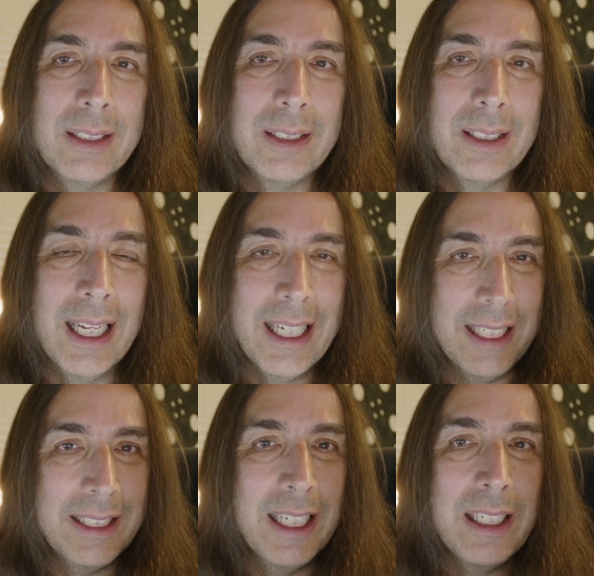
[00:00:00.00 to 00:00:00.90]
like I
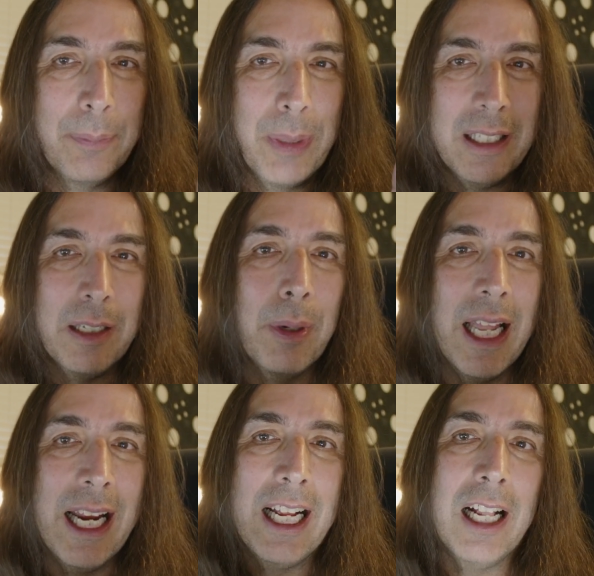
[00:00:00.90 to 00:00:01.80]
said about the
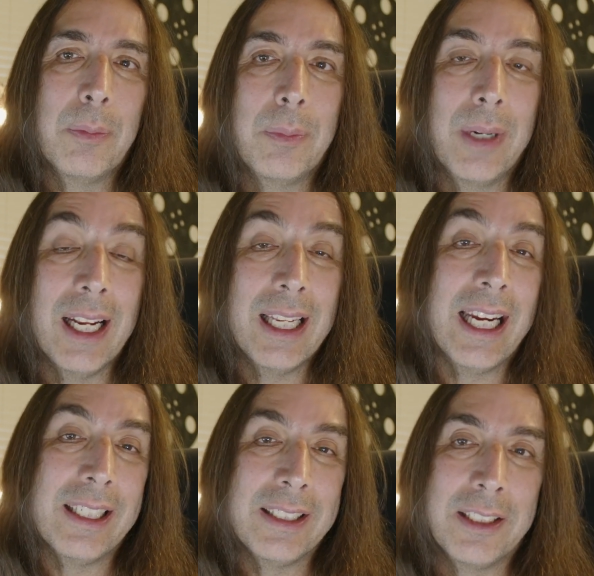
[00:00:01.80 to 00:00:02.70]
Black Album, I
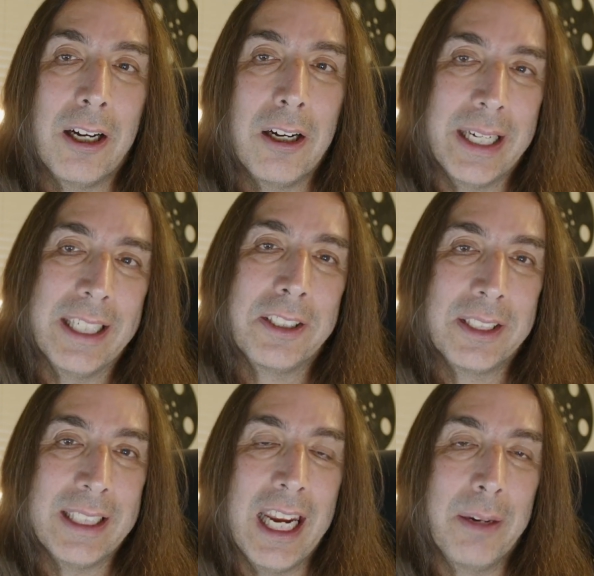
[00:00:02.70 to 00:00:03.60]
like the song Enter
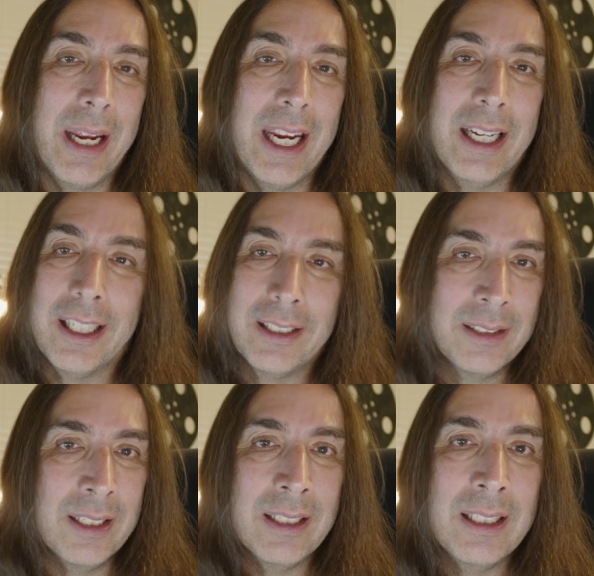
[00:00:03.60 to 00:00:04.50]
Sandman and
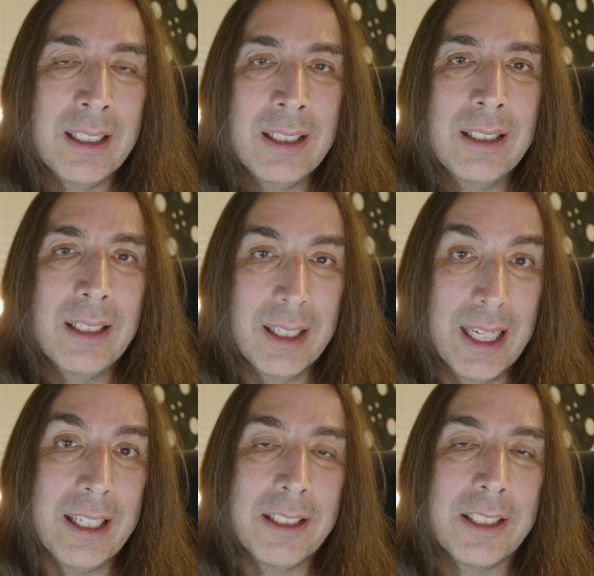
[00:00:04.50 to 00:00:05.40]
a
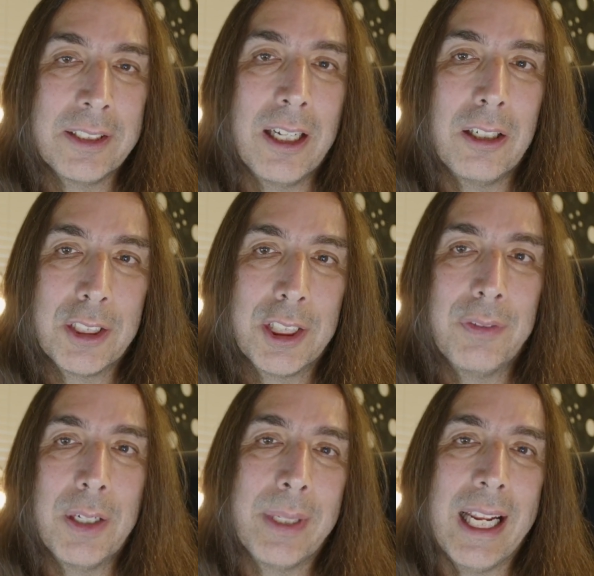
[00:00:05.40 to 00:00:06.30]
lot of the songs
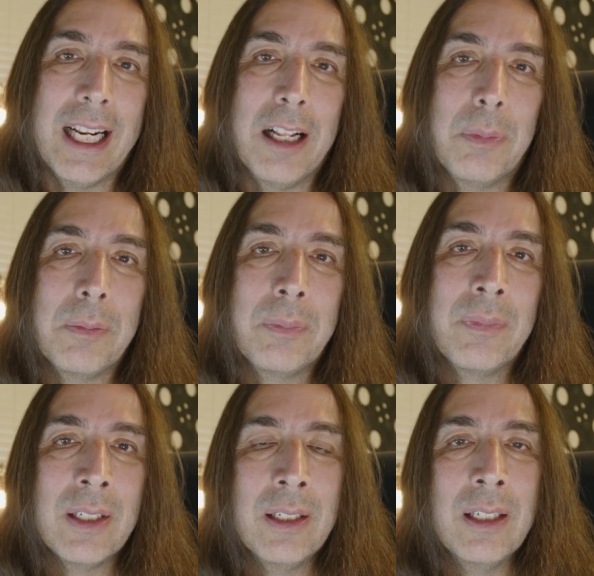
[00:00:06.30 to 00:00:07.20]
from that album,
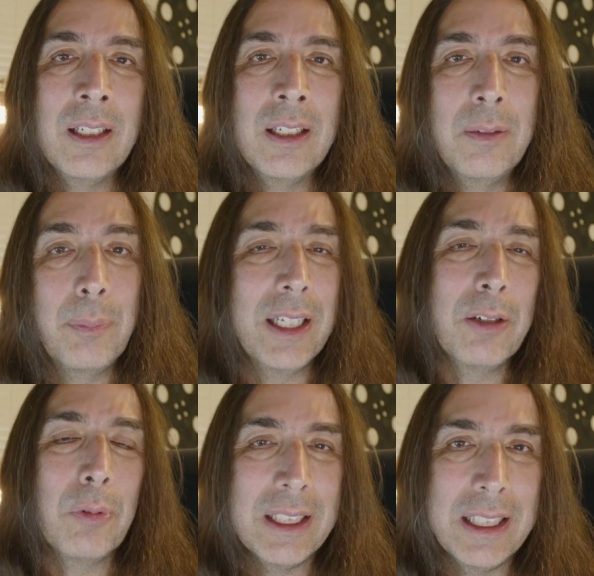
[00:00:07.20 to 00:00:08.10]
but it
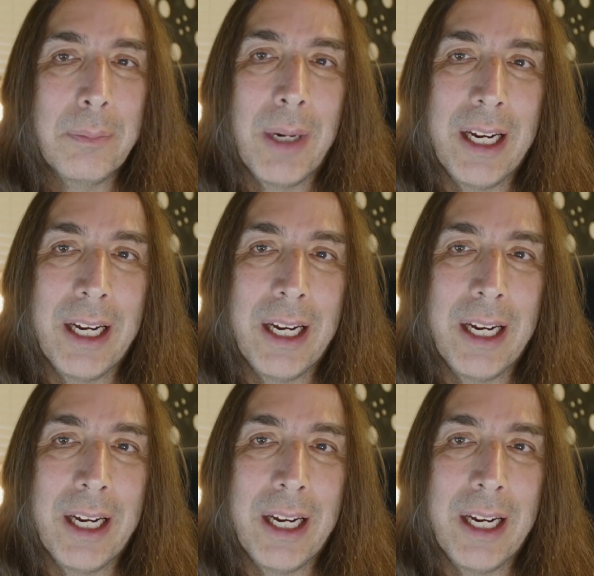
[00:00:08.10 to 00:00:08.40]
wasn't my